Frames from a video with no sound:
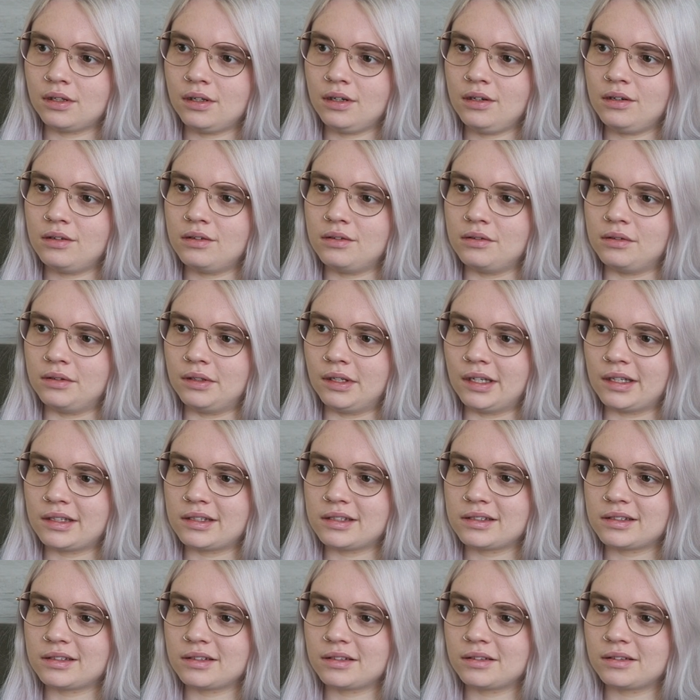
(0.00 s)
Oh,
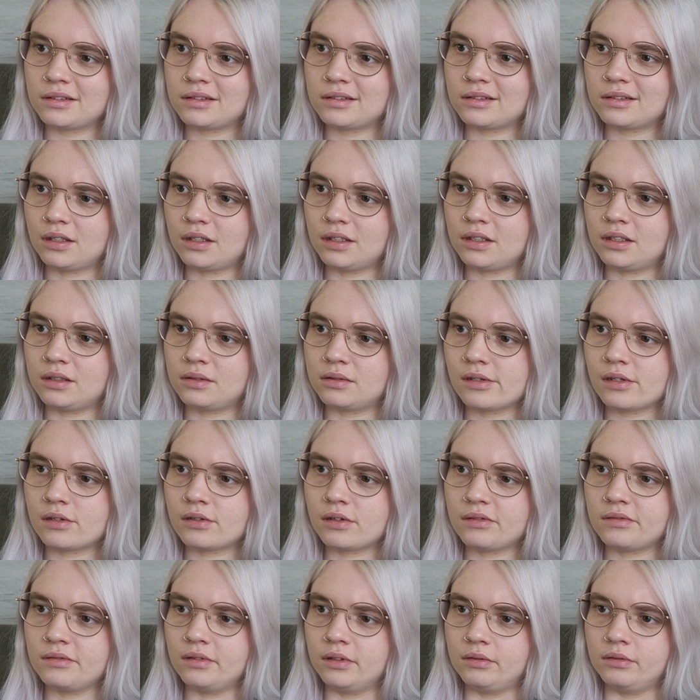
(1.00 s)
that's the guy they were
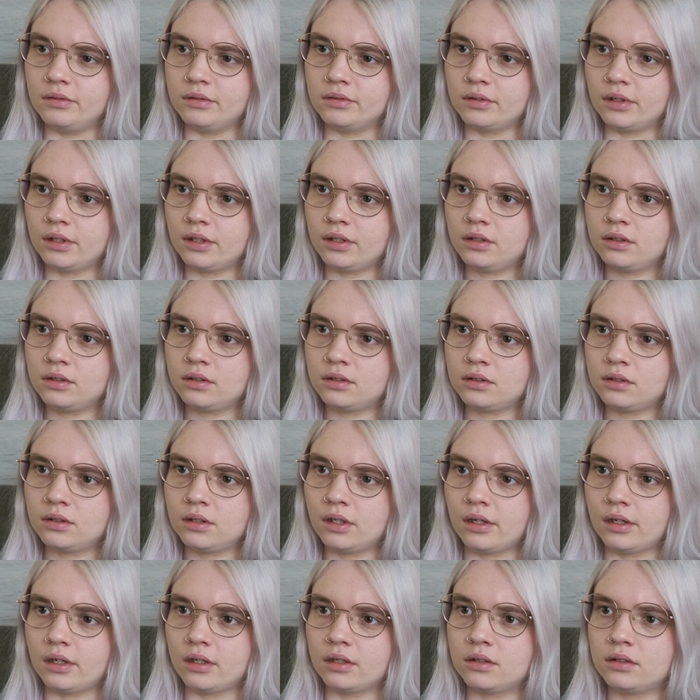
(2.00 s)
traveling with, right?
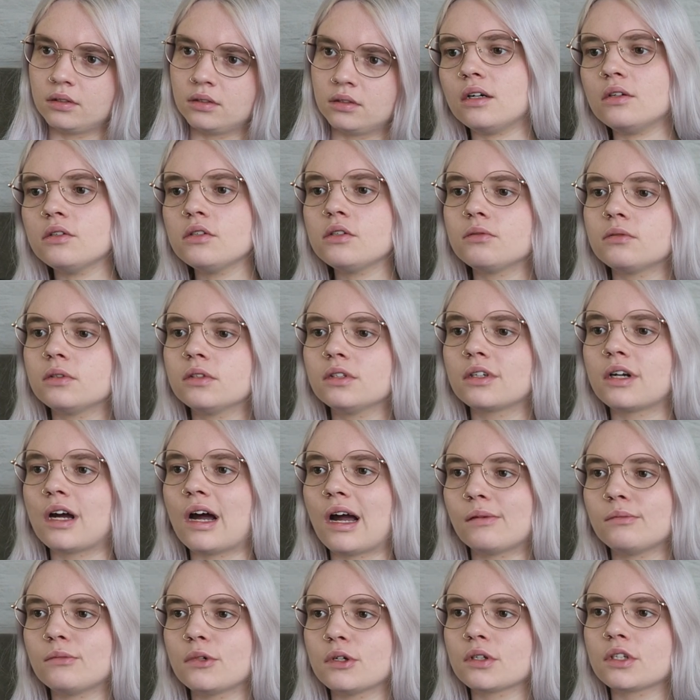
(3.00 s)
Yeah. I always wonder
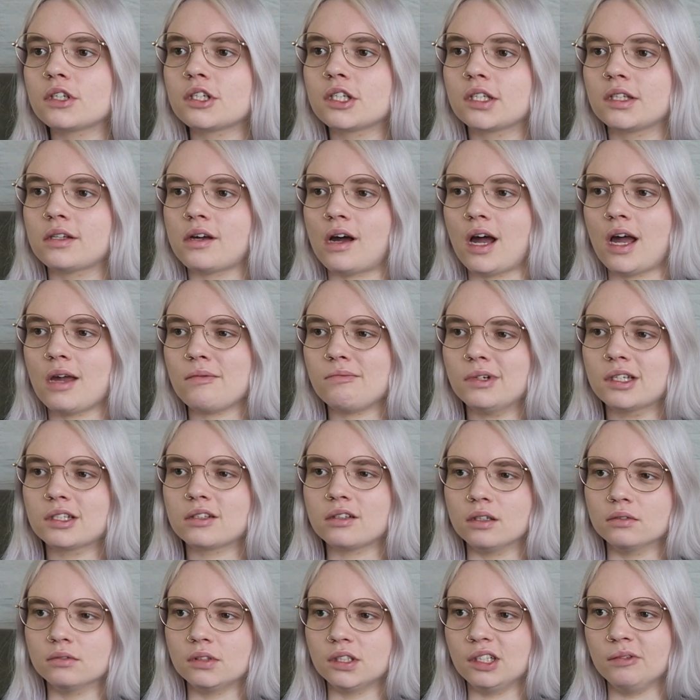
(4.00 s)
how much time
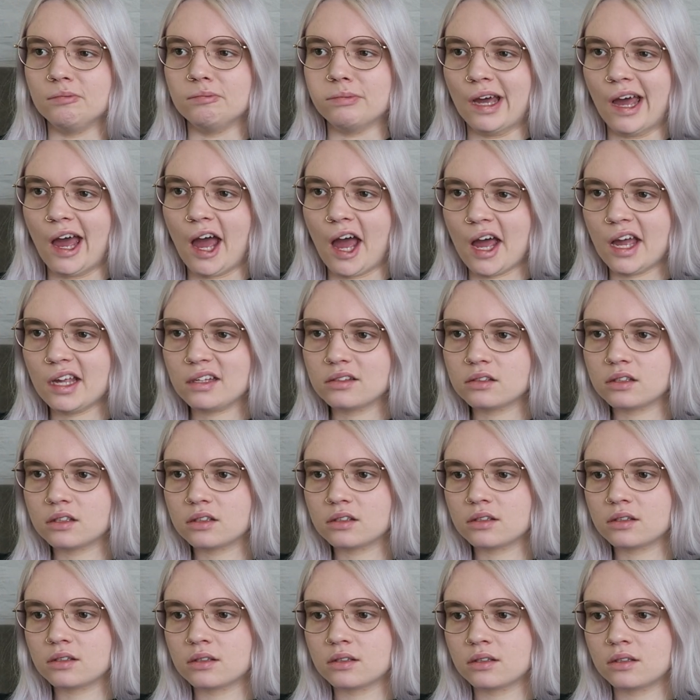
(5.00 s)
has already passed.
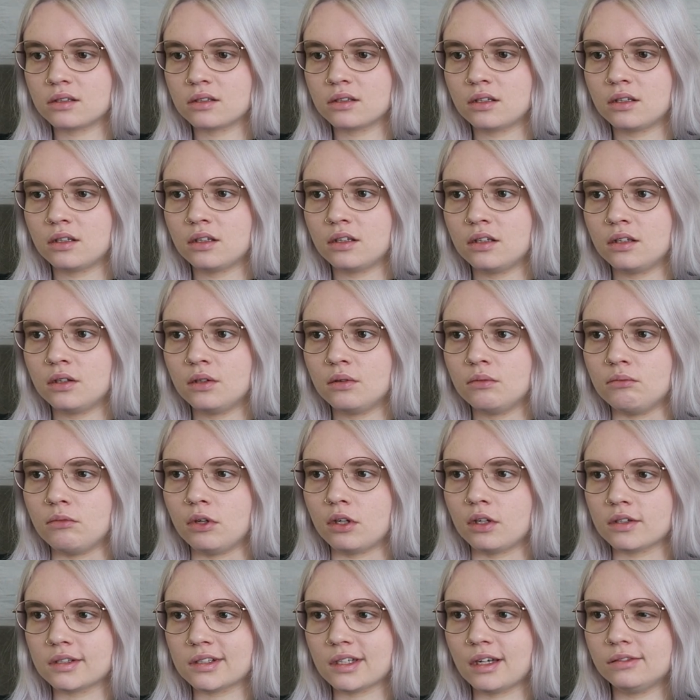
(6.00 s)

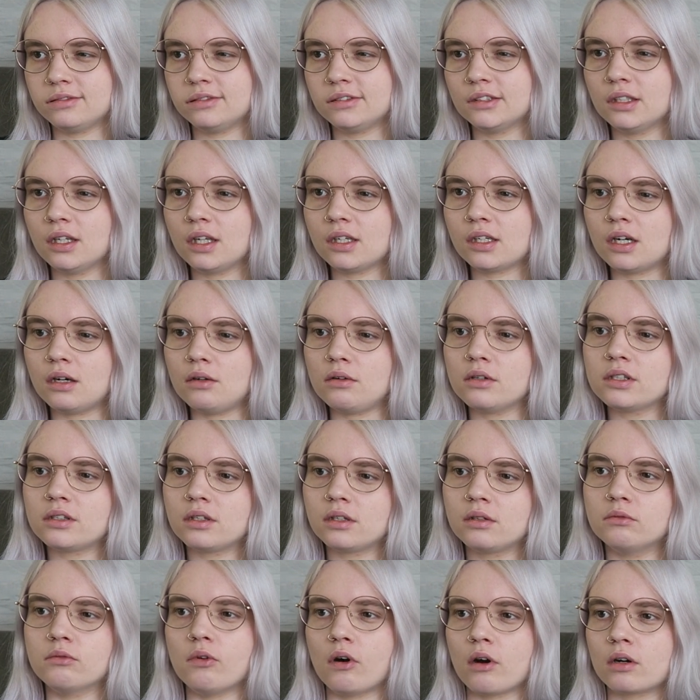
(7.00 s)
Because I feel like always
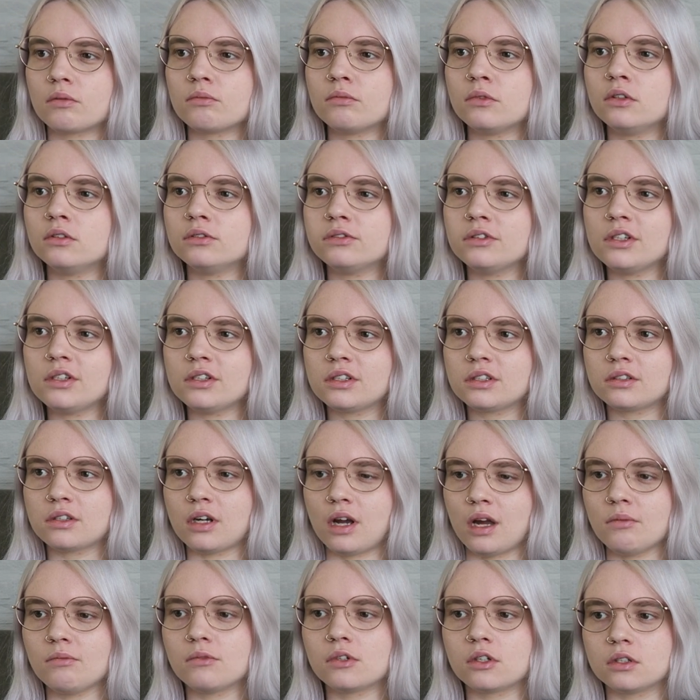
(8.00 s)
in the war movies,
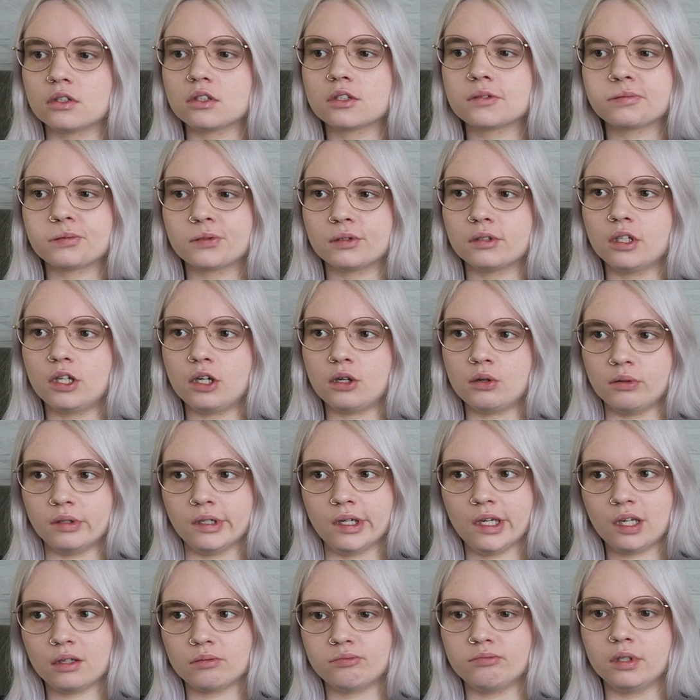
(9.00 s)
time goes pretty
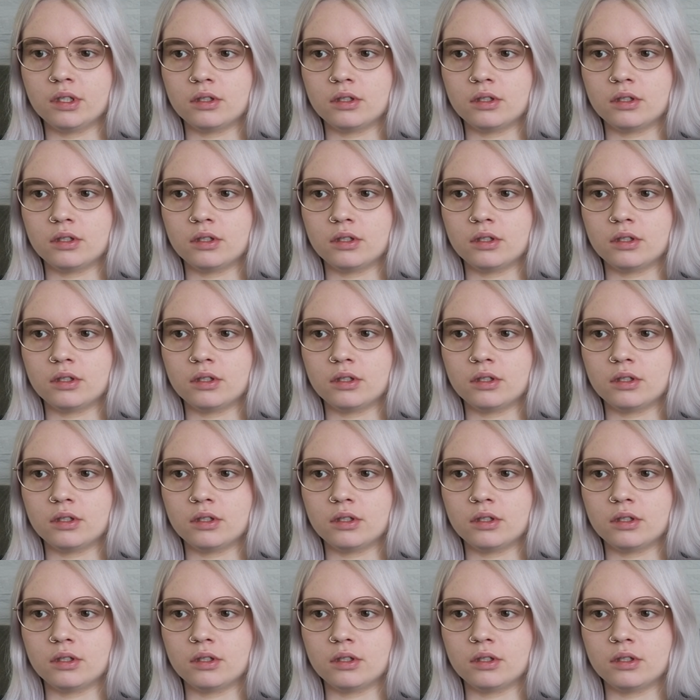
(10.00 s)
quick.